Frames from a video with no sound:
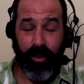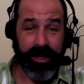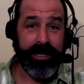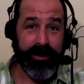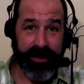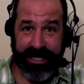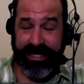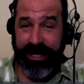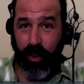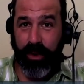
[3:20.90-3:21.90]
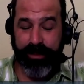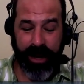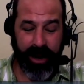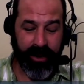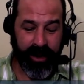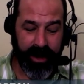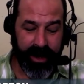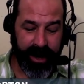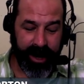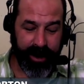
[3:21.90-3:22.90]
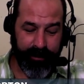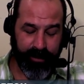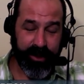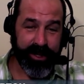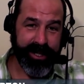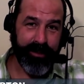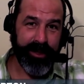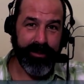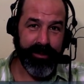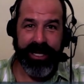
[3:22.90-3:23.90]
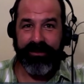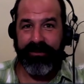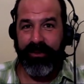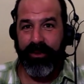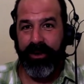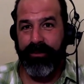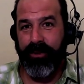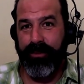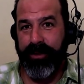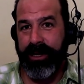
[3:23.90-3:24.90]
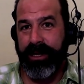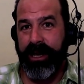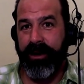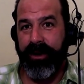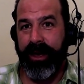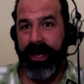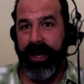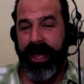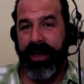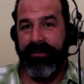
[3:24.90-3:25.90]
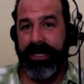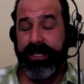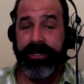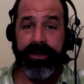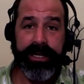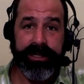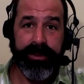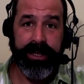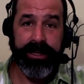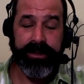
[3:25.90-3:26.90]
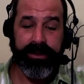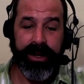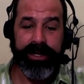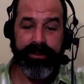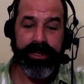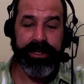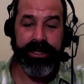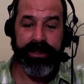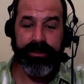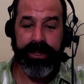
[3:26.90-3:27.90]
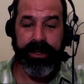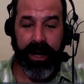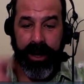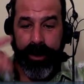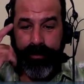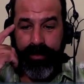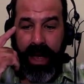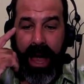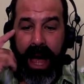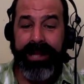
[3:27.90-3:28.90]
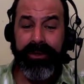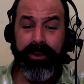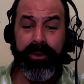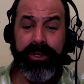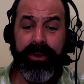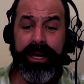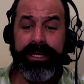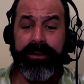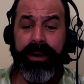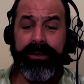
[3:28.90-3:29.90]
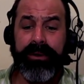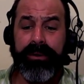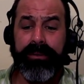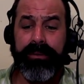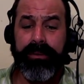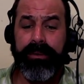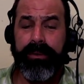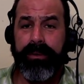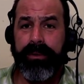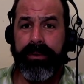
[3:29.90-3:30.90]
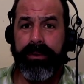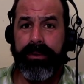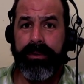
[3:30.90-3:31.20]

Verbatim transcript: 160 horsepower, um, there is something to be said for appropriate gearing and having six or eight speed transmissions. But um, I just thought it was crazy. you don't right have there. range issues.